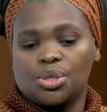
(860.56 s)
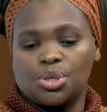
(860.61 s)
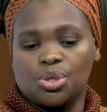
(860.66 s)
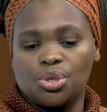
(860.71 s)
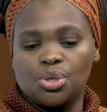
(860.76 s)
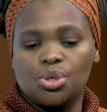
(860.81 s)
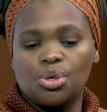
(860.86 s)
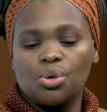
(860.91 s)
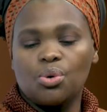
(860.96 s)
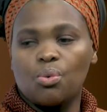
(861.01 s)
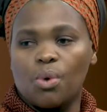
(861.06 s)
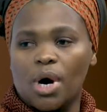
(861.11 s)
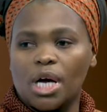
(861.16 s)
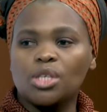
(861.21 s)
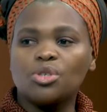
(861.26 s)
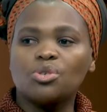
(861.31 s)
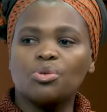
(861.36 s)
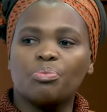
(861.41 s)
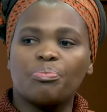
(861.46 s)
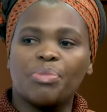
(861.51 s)
do you
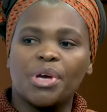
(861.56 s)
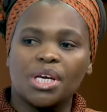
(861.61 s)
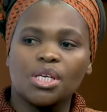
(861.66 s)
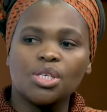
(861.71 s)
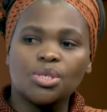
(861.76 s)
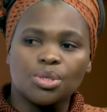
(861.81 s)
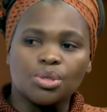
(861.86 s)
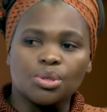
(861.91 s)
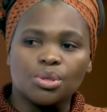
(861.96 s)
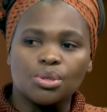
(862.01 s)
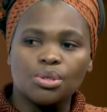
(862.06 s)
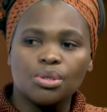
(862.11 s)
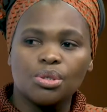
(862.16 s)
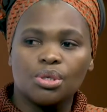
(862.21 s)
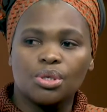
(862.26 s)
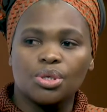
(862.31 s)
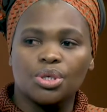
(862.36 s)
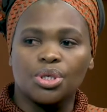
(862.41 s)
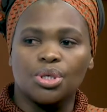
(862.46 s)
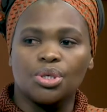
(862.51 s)
want to pursue
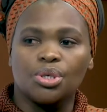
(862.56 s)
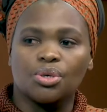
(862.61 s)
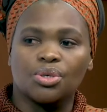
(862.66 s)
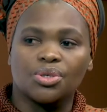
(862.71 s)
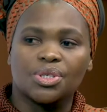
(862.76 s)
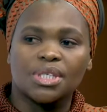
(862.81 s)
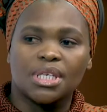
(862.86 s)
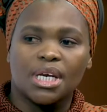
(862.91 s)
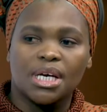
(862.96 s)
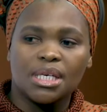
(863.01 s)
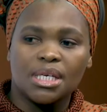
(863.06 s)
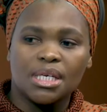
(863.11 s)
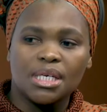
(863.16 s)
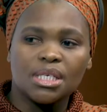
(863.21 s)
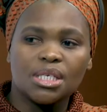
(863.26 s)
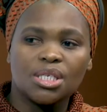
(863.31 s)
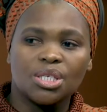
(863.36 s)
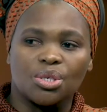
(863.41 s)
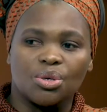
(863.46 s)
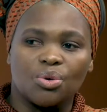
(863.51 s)
your
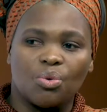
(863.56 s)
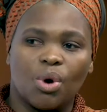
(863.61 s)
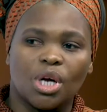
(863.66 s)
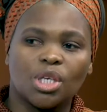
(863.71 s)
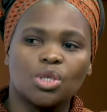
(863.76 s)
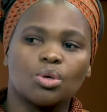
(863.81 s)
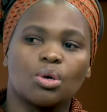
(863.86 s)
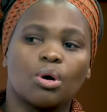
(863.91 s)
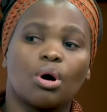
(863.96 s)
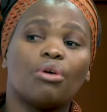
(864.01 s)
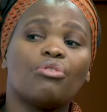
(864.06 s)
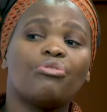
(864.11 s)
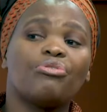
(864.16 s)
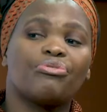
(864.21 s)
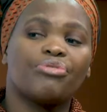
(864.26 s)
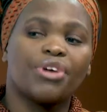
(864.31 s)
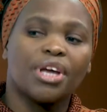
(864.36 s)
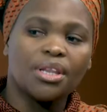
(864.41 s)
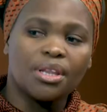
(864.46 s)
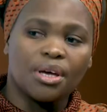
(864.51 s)
studies? You want to go
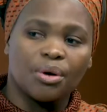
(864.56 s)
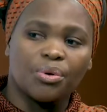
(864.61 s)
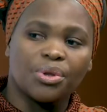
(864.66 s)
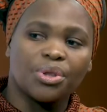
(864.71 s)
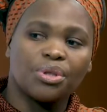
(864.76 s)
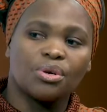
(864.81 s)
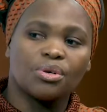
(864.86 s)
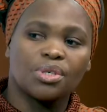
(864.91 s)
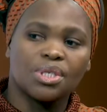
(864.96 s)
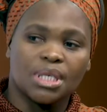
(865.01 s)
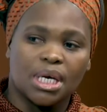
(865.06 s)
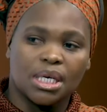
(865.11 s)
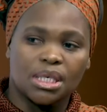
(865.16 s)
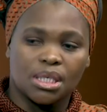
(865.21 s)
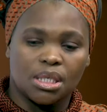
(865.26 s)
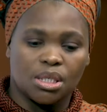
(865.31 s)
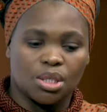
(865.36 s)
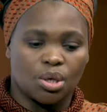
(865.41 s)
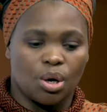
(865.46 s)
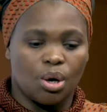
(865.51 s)
further with your
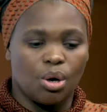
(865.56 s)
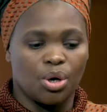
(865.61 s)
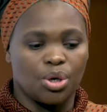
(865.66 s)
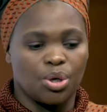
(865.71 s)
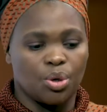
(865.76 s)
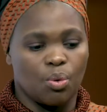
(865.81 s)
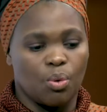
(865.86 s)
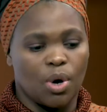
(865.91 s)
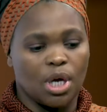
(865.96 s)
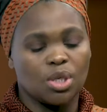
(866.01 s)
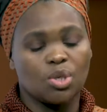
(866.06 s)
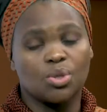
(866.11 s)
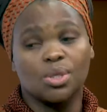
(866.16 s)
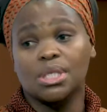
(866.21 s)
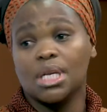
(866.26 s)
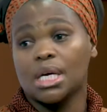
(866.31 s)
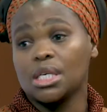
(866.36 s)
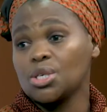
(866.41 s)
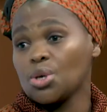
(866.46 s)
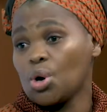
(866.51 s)
studies, or you want to
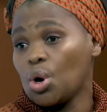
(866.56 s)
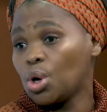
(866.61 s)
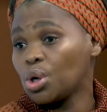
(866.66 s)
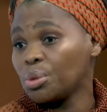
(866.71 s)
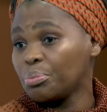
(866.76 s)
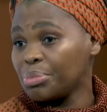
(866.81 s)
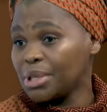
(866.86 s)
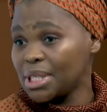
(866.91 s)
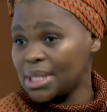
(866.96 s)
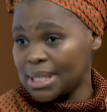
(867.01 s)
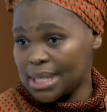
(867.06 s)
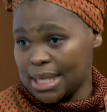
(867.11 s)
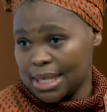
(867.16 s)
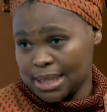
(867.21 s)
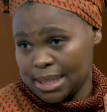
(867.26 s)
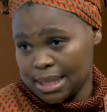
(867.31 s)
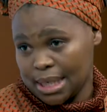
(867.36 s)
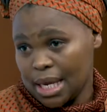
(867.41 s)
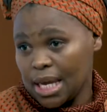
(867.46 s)
start your own business?